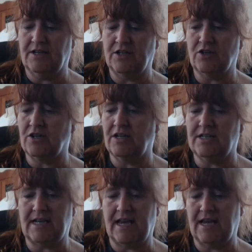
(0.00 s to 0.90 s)
you're going
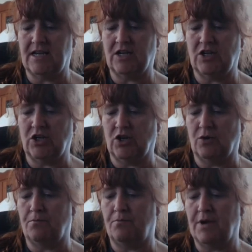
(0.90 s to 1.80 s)
to take
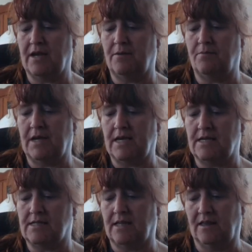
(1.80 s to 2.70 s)
your big
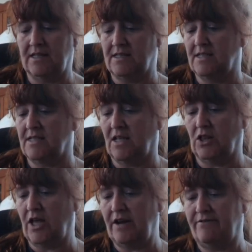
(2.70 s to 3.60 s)
piece, and this is
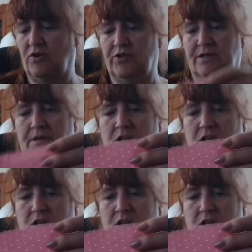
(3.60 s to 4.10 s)
a lot of folding,